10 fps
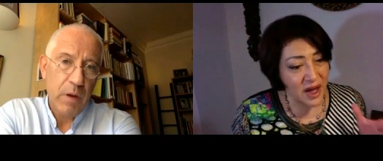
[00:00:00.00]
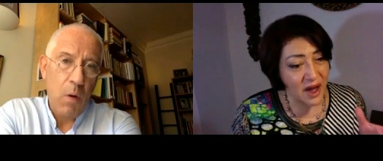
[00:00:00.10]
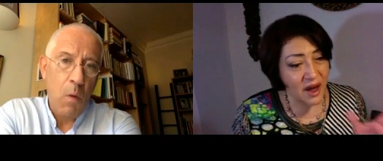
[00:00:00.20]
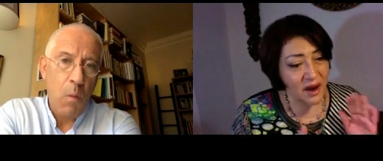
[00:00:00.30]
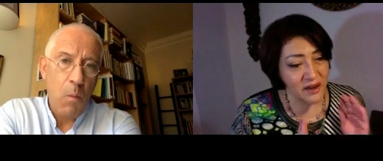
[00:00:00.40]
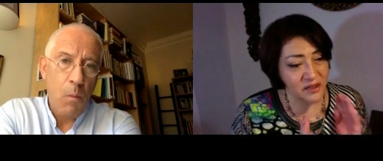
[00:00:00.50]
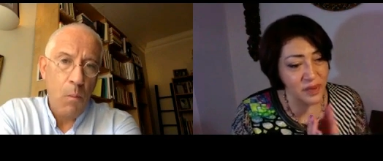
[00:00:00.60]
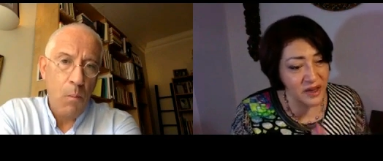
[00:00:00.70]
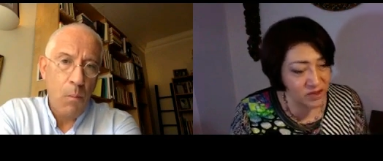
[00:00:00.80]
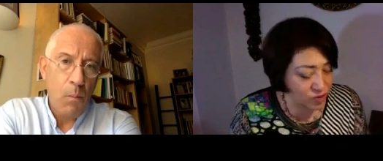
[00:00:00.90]
Speaker 1: the heart
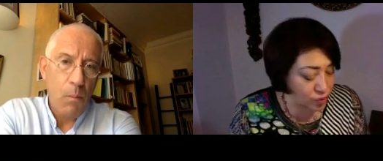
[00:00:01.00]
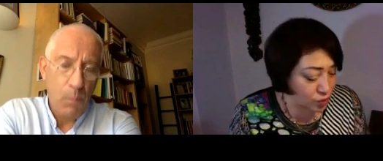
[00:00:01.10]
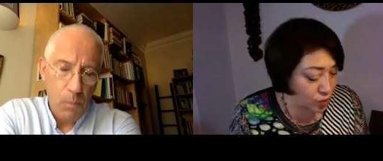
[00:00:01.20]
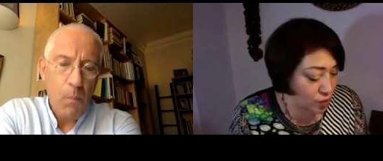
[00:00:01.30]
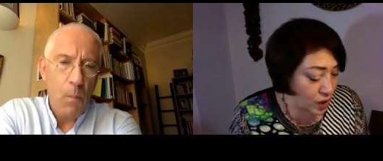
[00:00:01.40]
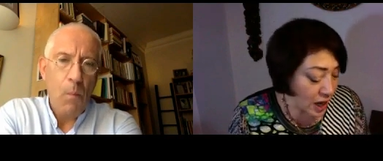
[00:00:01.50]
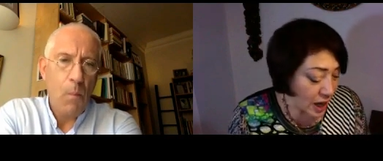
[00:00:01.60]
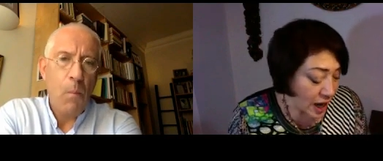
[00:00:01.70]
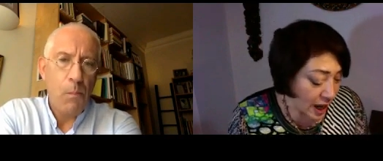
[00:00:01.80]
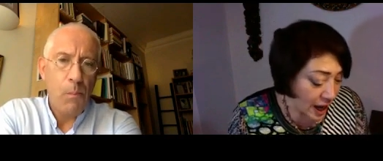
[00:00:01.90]
being true,
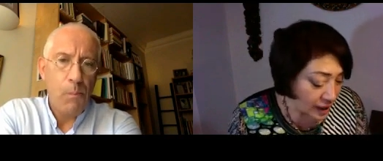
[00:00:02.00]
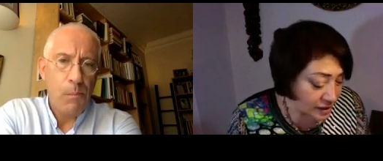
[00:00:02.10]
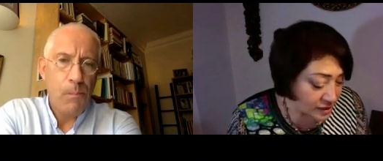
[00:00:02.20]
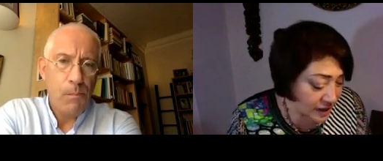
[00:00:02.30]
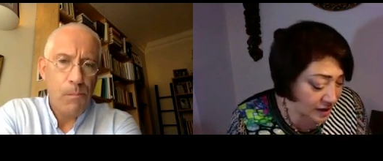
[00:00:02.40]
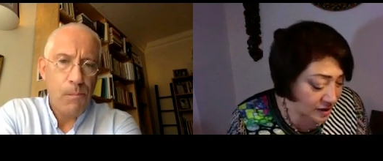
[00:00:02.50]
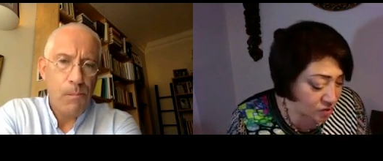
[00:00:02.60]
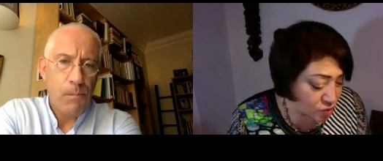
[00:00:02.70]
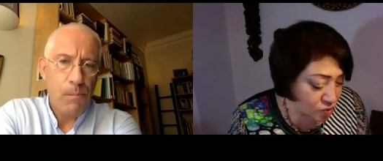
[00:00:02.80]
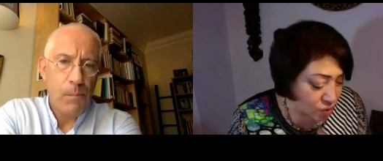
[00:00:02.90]
and and
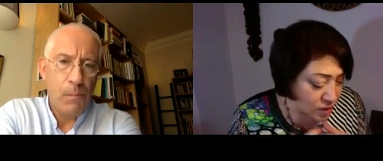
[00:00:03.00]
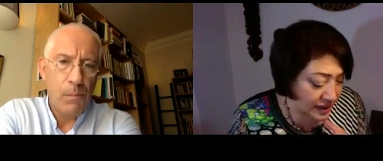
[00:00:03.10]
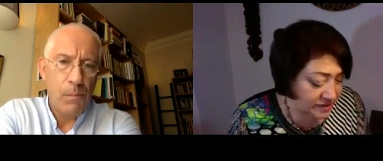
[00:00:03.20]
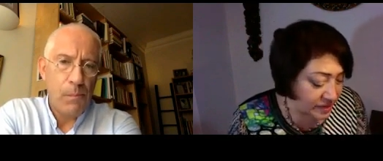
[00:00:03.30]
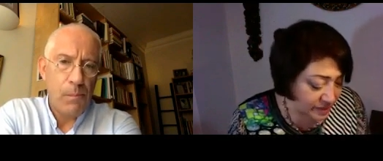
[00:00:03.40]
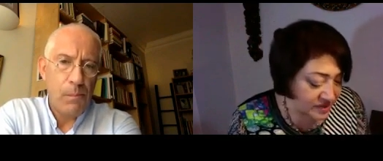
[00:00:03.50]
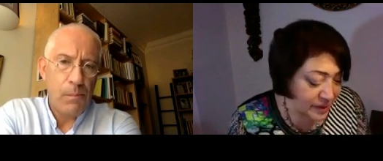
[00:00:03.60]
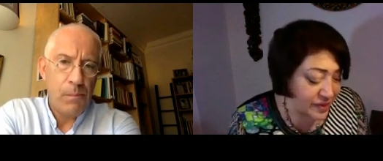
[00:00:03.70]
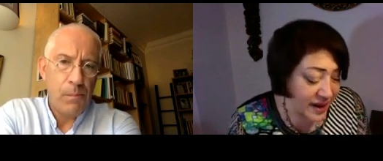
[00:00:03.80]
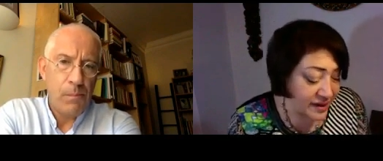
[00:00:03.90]
you talk a little bit
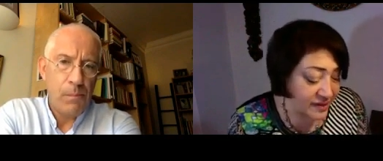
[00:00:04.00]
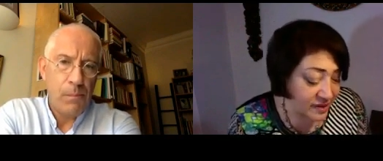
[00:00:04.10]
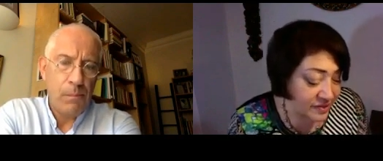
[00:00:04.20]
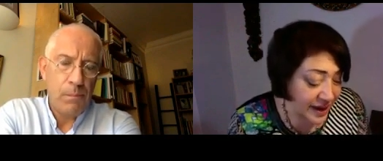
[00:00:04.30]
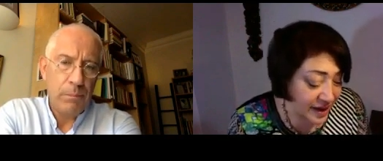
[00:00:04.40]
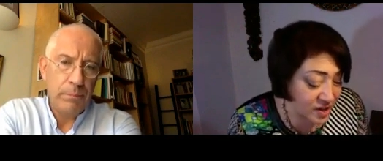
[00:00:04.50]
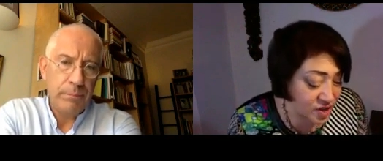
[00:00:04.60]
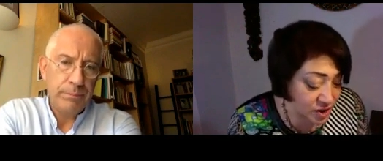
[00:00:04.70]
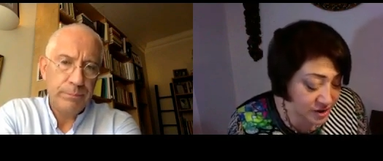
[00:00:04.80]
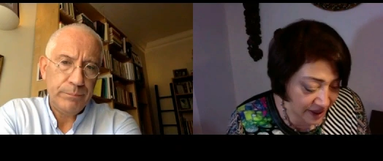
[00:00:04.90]
about that in the
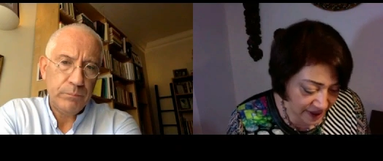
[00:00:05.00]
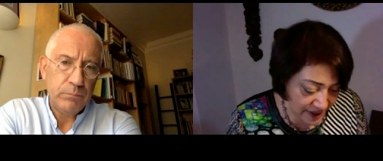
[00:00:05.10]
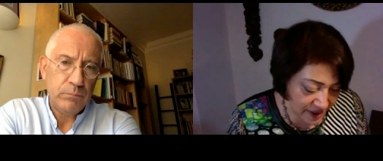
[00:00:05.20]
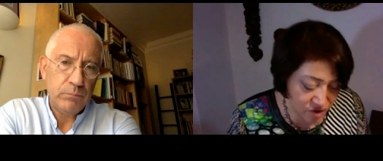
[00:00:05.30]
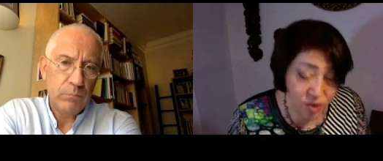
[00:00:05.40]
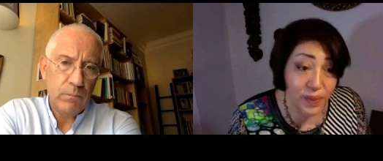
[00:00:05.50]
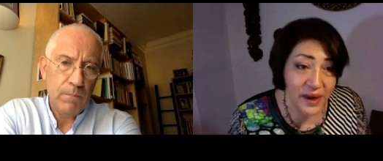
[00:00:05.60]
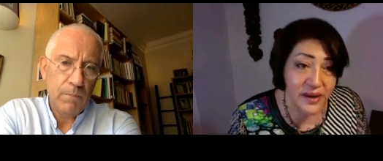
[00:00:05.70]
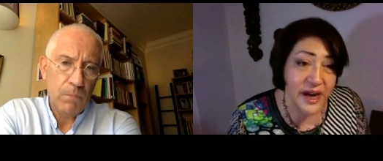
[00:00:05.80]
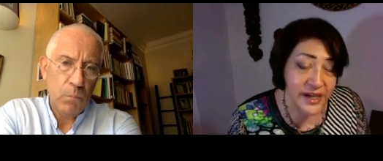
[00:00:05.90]
angels and keys to
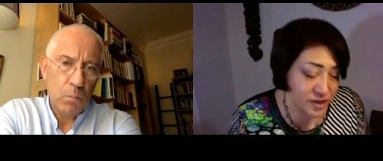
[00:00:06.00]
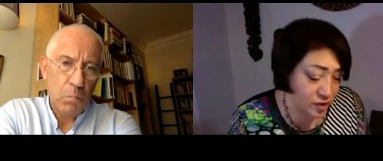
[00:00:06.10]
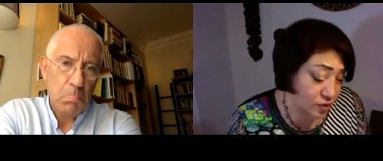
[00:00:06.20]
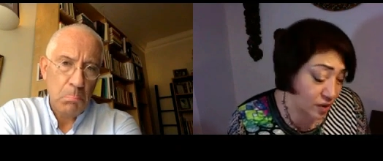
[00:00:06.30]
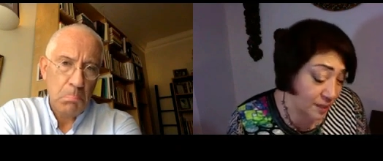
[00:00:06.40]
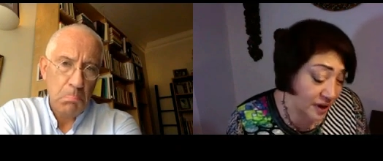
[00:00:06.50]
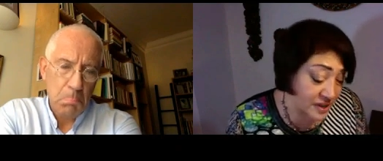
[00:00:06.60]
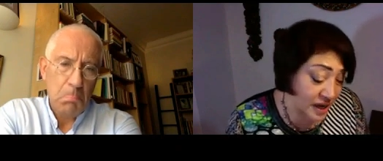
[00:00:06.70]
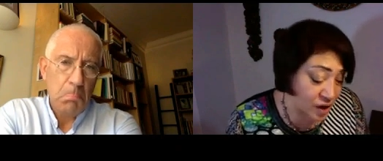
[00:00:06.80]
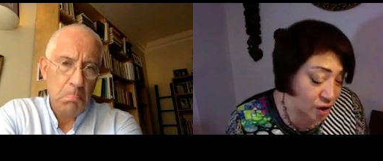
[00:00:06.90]
paradise you talk about
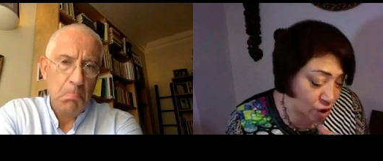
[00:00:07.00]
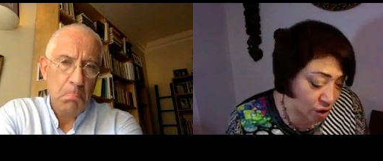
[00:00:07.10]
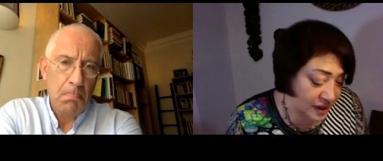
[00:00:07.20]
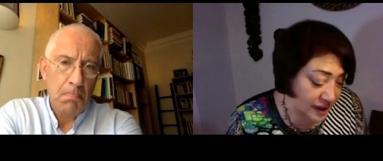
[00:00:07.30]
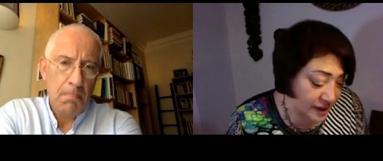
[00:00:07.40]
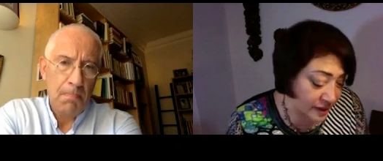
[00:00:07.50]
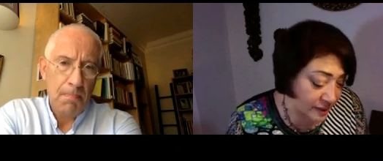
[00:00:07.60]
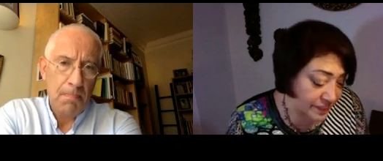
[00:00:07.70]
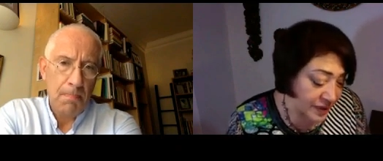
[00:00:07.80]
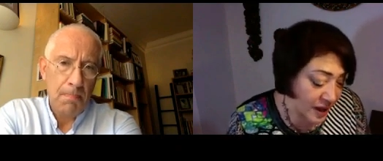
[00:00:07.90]
unlocking
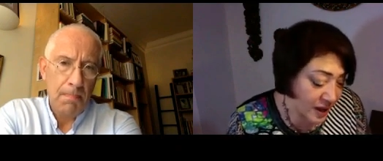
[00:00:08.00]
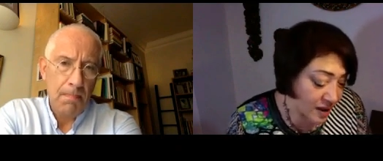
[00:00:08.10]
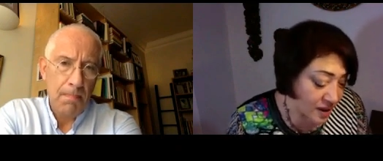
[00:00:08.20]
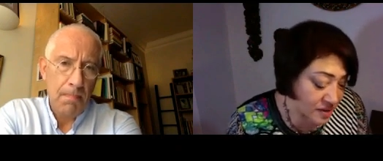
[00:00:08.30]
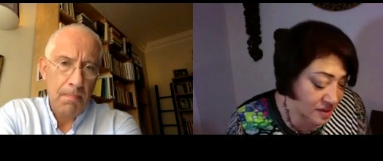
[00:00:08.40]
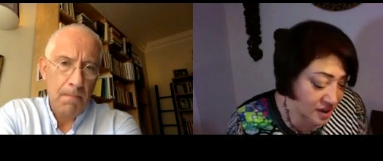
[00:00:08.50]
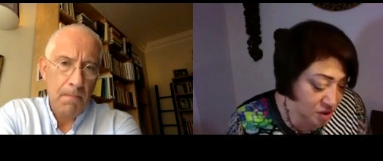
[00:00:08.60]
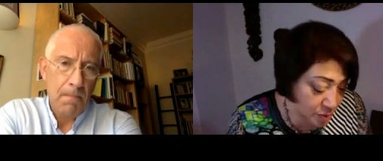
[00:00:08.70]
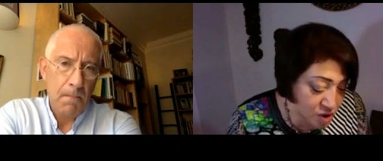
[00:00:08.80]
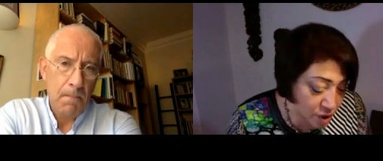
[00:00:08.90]
the
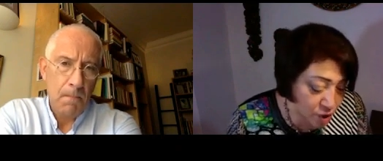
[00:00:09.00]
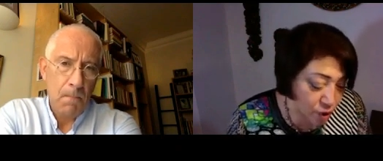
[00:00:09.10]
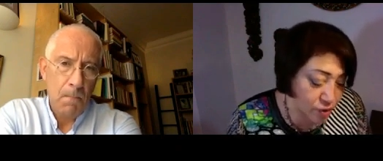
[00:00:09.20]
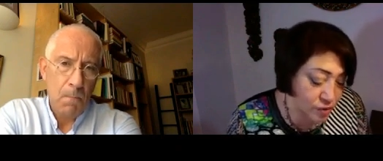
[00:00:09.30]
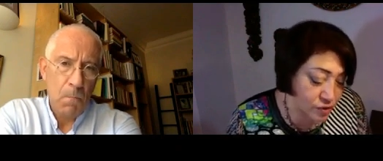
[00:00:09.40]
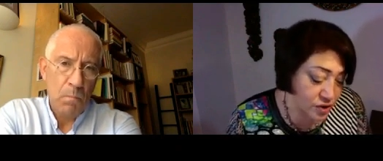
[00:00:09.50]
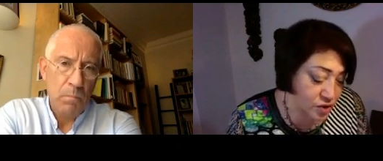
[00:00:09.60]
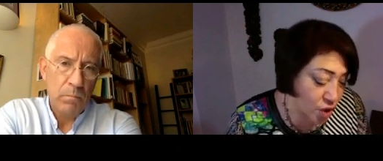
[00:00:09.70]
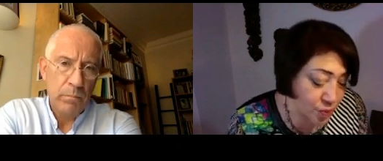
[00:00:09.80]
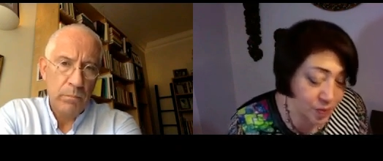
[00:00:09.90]
egyptian code
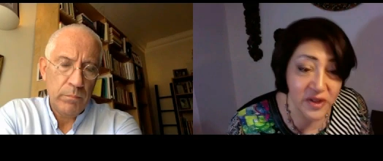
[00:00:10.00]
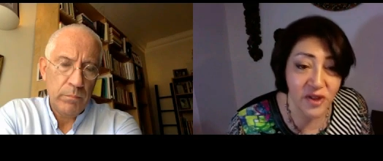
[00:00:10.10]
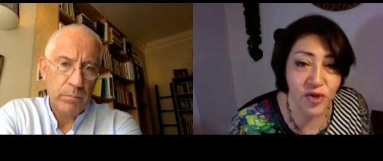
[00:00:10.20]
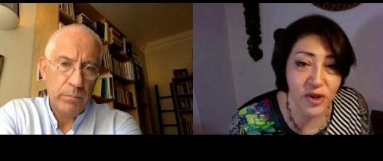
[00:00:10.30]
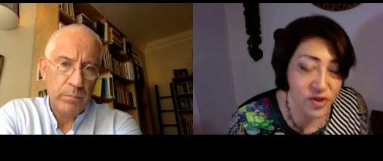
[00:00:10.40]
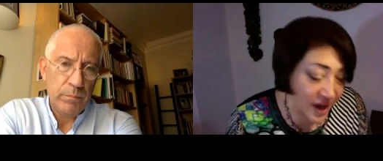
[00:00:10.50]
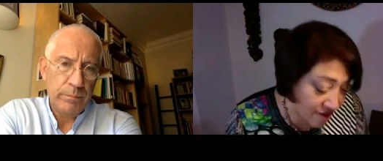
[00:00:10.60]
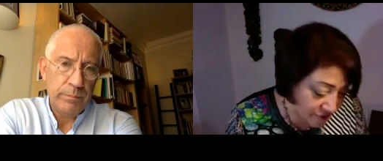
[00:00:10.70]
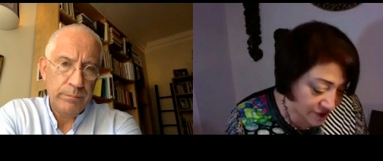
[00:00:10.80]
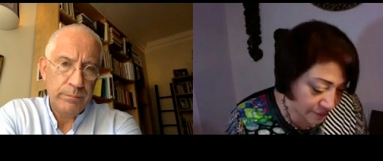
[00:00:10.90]
to open the door to
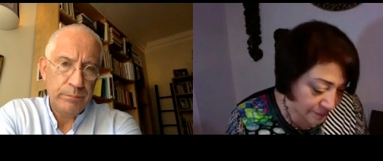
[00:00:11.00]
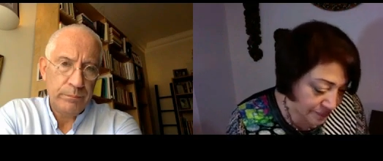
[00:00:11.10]
heaven